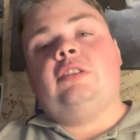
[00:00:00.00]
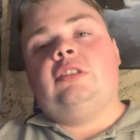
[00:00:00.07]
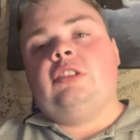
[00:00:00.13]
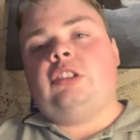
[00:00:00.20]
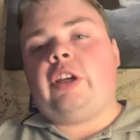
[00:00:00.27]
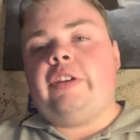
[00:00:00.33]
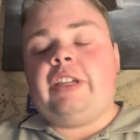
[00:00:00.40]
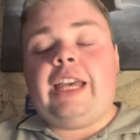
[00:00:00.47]

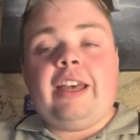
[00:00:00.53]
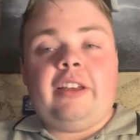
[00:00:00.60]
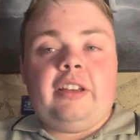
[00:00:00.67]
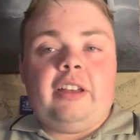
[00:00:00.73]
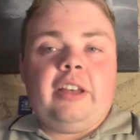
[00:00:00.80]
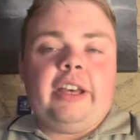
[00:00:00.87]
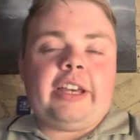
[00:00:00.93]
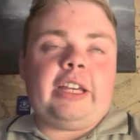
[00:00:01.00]
so yeah,
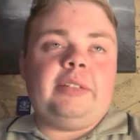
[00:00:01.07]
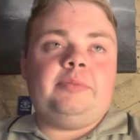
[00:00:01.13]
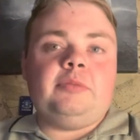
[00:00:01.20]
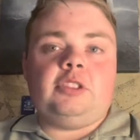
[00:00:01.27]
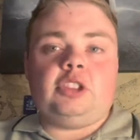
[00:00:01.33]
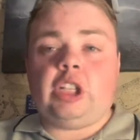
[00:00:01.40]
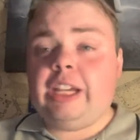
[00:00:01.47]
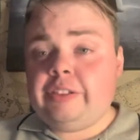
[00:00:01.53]
okay,
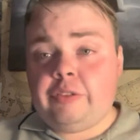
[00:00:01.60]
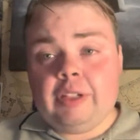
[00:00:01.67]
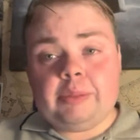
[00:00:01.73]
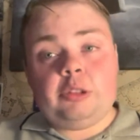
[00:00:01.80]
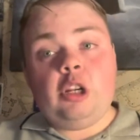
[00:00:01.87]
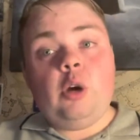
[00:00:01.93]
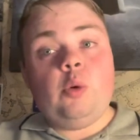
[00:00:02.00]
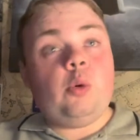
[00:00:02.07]
so if you,
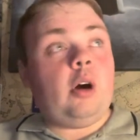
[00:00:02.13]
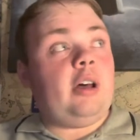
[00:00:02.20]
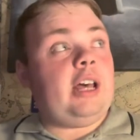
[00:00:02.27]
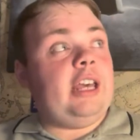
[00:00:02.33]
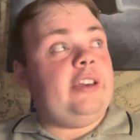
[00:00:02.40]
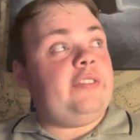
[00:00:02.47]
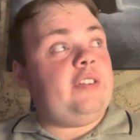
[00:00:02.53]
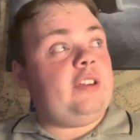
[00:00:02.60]
you know what,
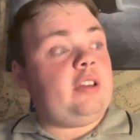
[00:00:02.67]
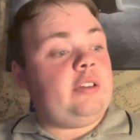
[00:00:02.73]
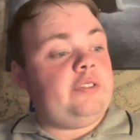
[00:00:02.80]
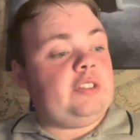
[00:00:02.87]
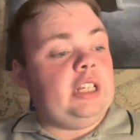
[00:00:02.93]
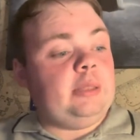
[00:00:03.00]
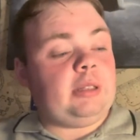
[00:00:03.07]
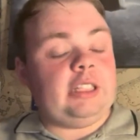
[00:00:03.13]
like, you think of
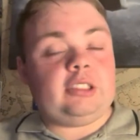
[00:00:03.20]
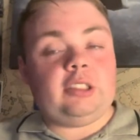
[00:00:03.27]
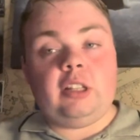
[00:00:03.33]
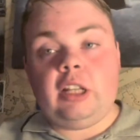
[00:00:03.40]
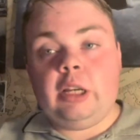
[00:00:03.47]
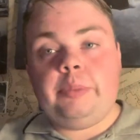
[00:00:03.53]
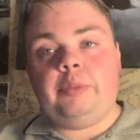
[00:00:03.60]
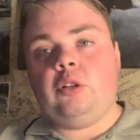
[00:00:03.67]
teams like
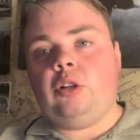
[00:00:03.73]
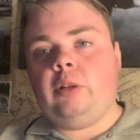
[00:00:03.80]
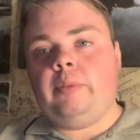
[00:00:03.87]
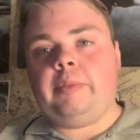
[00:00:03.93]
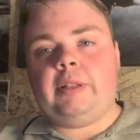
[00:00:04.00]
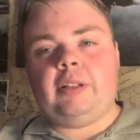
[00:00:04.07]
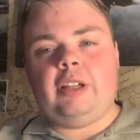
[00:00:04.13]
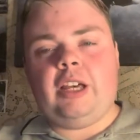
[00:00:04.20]
Liverpool,
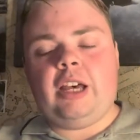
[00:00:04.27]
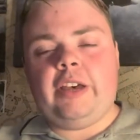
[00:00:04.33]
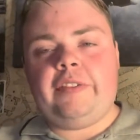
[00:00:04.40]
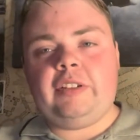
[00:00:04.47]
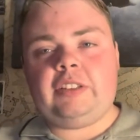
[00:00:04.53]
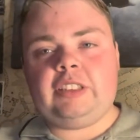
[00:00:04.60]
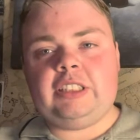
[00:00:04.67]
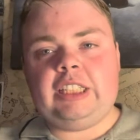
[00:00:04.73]
uh, I
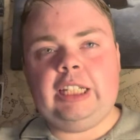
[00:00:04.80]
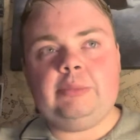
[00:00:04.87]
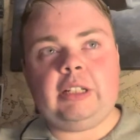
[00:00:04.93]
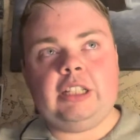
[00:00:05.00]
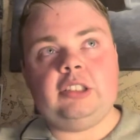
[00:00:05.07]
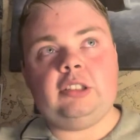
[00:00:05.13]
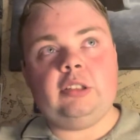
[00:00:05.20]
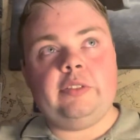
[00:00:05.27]
think of teams
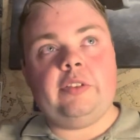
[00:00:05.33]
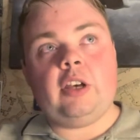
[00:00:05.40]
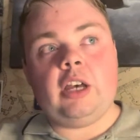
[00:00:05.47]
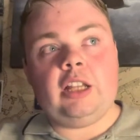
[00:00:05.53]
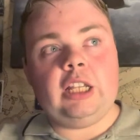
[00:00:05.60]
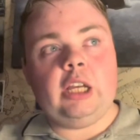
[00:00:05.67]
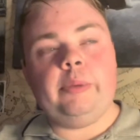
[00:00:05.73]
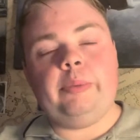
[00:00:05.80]
like sort of,
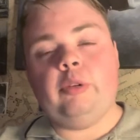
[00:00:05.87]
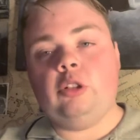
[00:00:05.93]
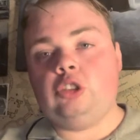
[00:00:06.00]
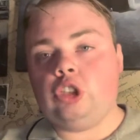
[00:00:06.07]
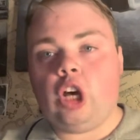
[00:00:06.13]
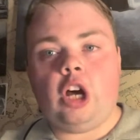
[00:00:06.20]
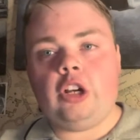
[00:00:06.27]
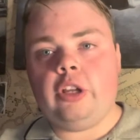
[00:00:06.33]
uh, Liverpool,
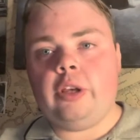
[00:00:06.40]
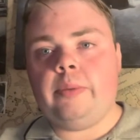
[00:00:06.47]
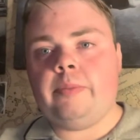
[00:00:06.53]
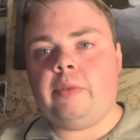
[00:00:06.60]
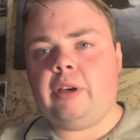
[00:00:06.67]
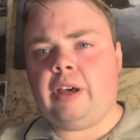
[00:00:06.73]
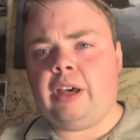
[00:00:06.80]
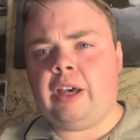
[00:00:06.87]
Tottenham,
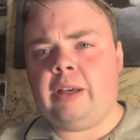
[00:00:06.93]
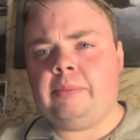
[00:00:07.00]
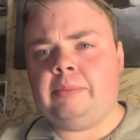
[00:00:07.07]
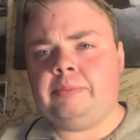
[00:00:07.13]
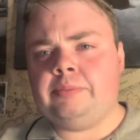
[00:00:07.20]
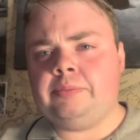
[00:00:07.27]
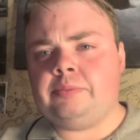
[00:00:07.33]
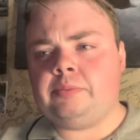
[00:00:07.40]

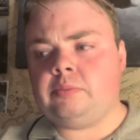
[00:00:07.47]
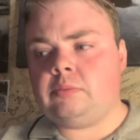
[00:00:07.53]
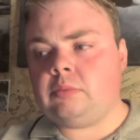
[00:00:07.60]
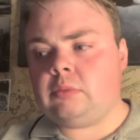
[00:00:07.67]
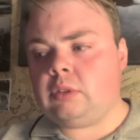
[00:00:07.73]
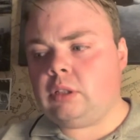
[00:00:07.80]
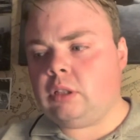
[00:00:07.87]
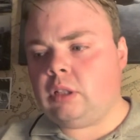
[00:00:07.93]
um,
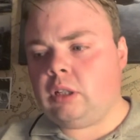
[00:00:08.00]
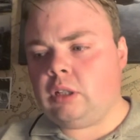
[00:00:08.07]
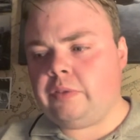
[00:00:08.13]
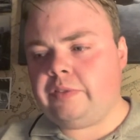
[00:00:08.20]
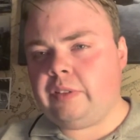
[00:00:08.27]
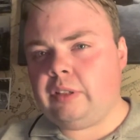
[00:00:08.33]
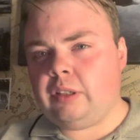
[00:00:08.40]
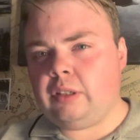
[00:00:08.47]
oh,
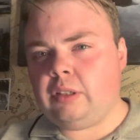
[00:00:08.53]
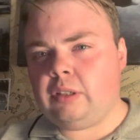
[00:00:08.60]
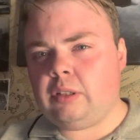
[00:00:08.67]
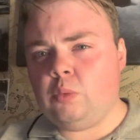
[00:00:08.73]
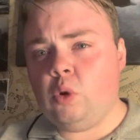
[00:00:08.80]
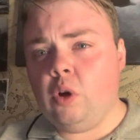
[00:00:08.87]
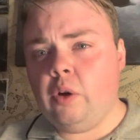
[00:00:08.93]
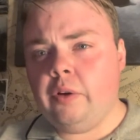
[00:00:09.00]
I think
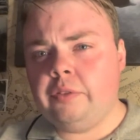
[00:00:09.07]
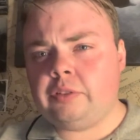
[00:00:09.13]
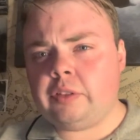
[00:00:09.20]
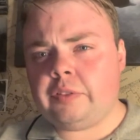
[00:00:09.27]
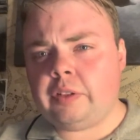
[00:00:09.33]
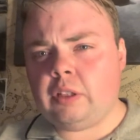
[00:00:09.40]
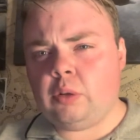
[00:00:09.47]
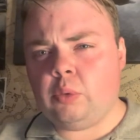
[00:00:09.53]
Wolves, I
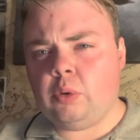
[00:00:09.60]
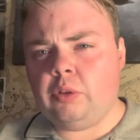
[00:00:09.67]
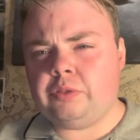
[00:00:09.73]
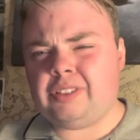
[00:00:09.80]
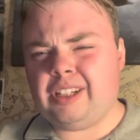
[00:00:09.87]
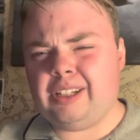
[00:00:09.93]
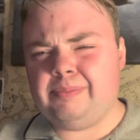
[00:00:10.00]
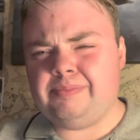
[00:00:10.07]
think, not Wolves,
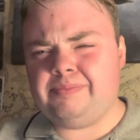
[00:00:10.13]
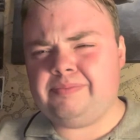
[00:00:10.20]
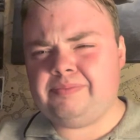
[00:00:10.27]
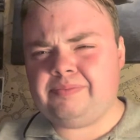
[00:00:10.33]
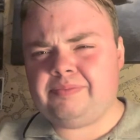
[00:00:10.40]
um,